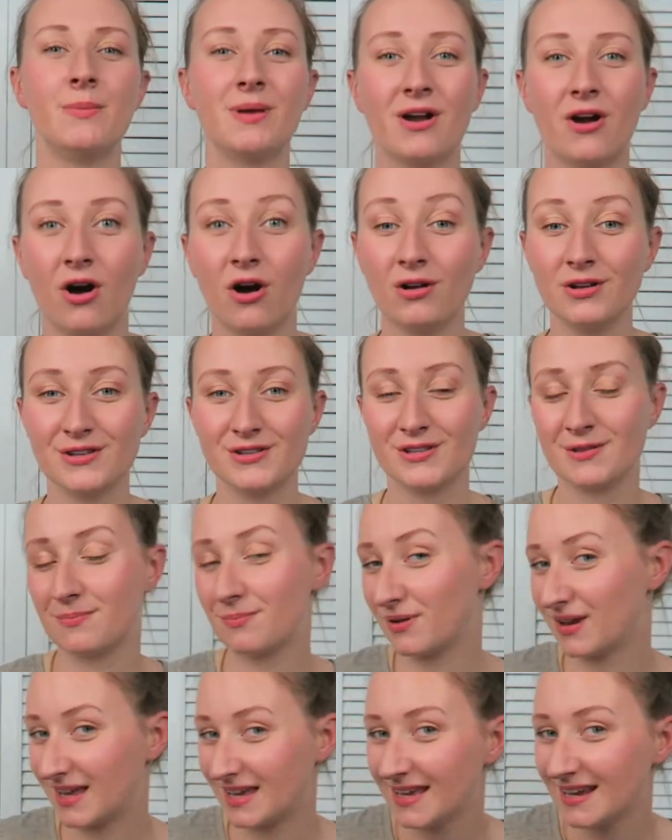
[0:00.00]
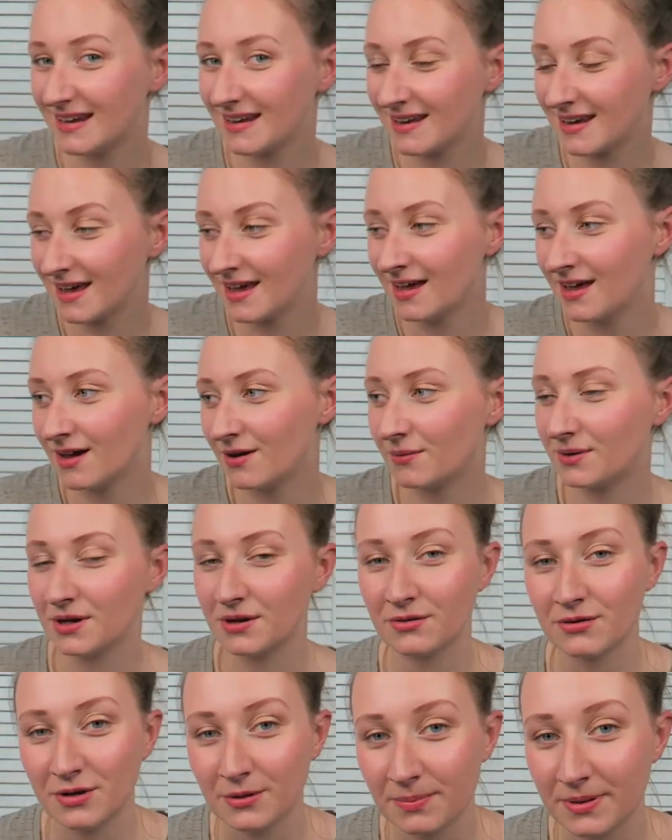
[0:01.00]
Because the plane, when
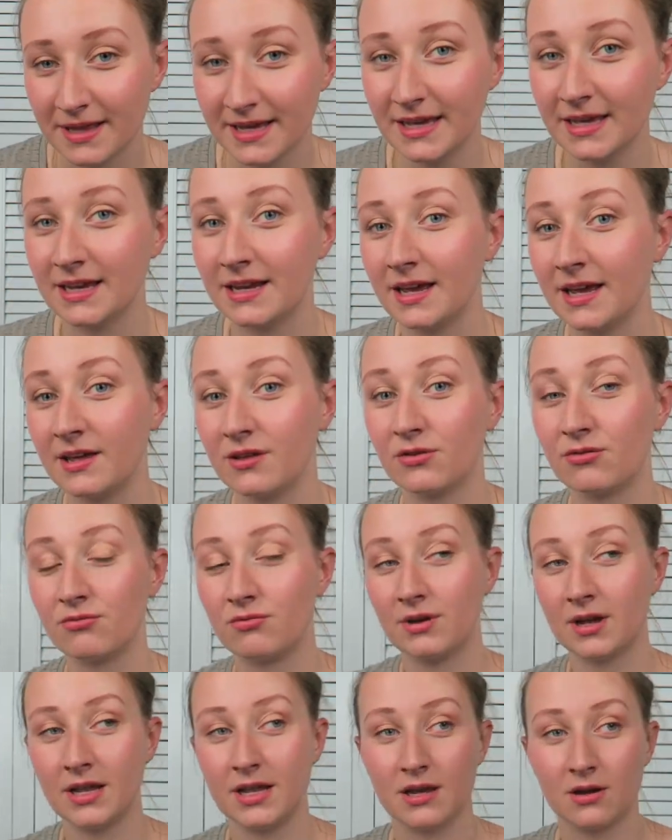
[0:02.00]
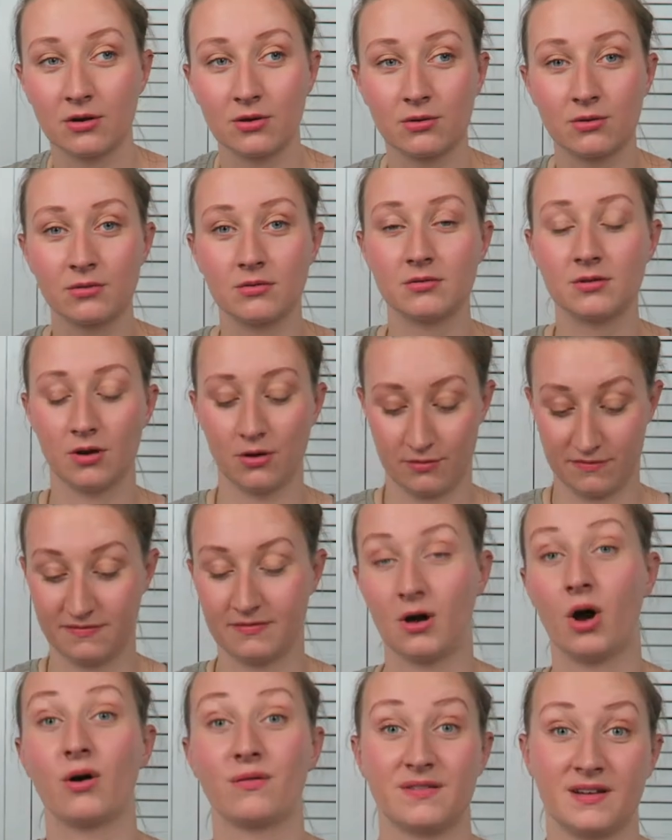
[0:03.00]
you're on a plane, it's really cold,
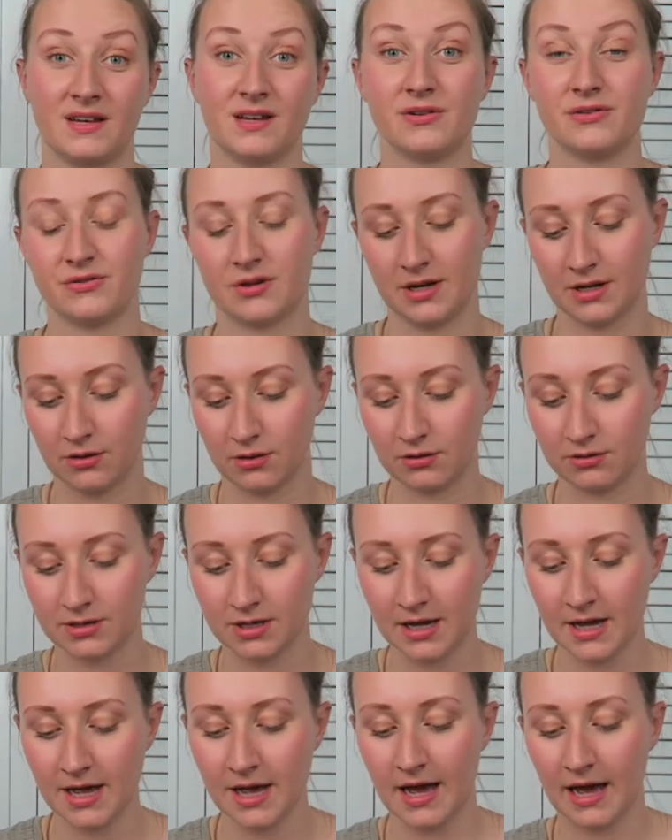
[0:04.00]
off, often it's really cold,